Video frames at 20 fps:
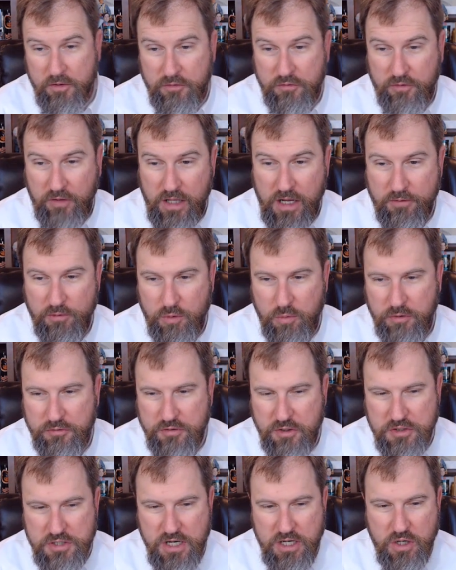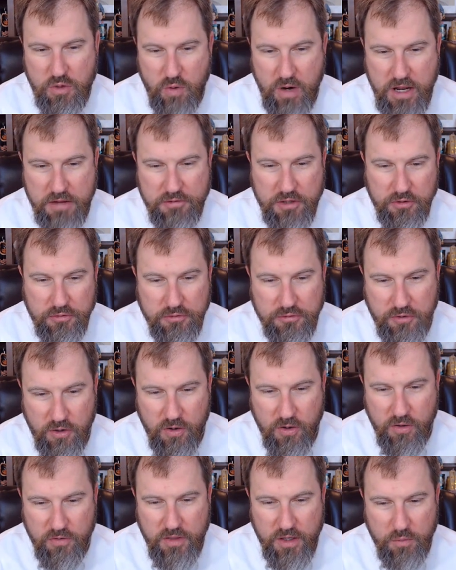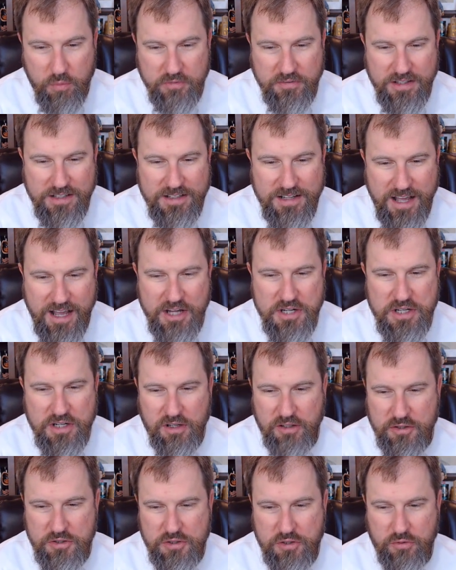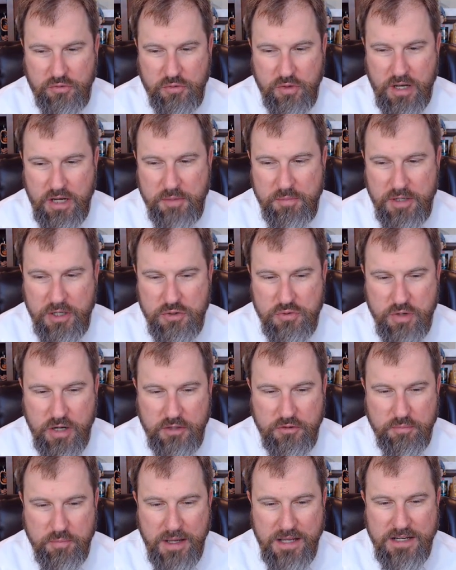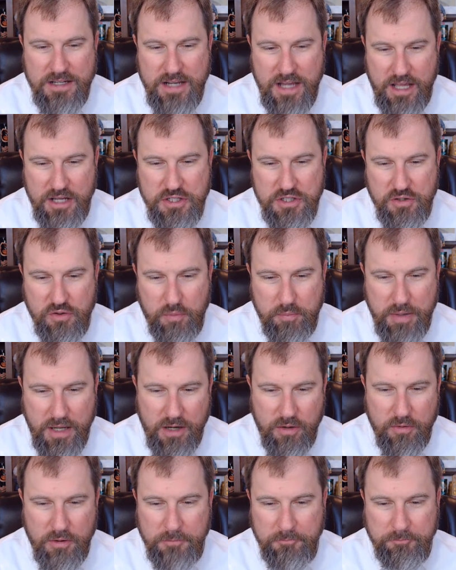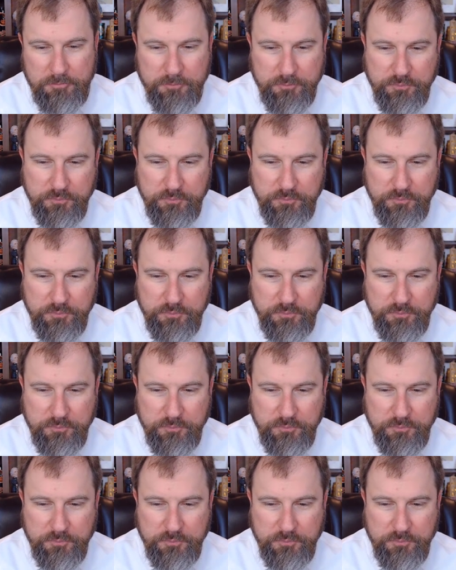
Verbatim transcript: Slavery was such a grave concern that it was a national issue, so it had to be addressed by national power.